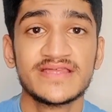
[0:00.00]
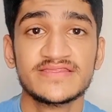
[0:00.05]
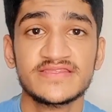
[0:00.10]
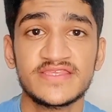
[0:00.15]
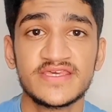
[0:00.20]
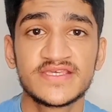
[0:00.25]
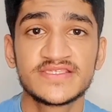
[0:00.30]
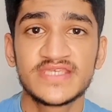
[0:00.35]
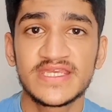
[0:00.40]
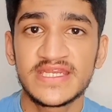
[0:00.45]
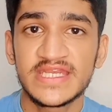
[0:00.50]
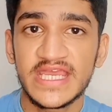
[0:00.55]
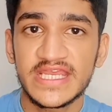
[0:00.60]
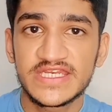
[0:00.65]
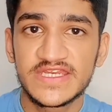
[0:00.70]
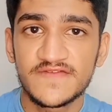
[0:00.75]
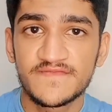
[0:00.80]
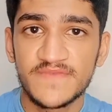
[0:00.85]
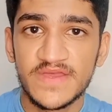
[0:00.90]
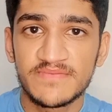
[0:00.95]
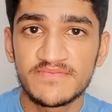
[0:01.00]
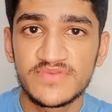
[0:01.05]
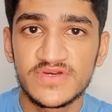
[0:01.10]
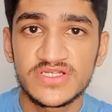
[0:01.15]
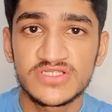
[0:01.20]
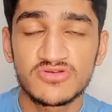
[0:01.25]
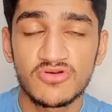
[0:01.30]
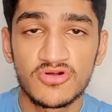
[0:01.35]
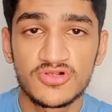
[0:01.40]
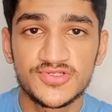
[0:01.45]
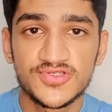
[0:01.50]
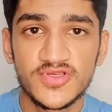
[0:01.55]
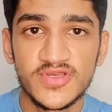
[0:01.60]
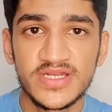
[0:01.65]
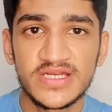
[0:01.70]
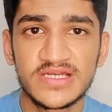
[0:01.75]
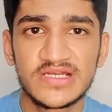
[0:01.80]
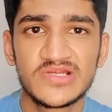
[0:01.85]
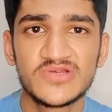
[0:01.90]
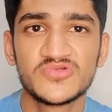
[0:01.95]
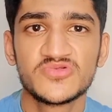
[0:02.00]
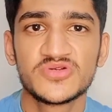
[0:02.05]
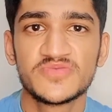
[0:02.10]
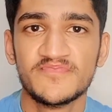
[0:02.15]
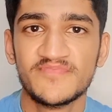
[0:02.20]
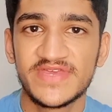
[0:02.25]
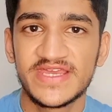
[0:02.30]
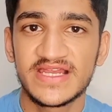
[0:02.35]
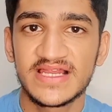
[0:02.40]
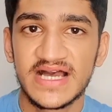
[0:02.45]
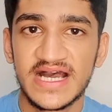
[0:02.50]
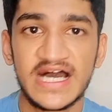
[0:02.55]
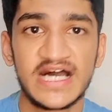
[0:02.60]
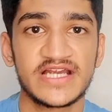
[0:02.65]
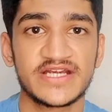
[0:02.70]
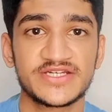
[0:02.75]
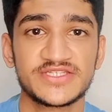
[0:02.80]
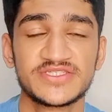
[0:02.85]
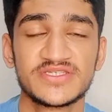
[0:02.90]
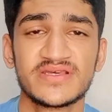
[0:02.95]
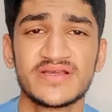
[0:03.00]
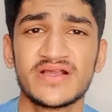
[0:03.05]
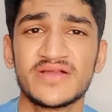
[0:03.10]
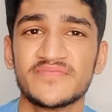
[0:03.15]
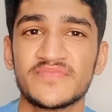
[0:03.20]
These inactive members also include male ants